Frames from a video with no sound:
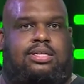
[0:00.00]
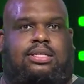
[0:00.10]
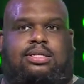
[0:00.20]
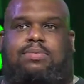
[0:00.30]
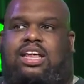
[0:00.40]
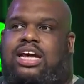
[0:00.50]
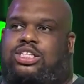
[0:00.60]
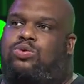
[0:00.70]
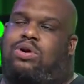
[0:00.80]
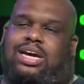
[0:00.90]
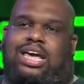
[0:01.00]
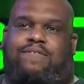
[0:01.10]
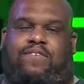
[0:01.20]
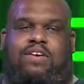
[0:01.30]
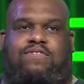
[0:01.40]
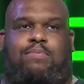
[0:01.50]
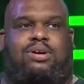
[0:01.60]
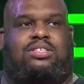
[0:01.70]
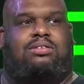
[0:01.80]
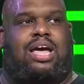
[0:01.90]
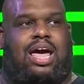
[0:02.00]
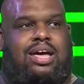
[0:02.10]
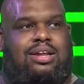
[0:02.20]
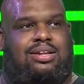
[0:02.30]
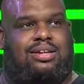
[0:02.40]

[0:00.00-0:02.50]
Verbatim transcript: Something that you want to get free from, but you can't.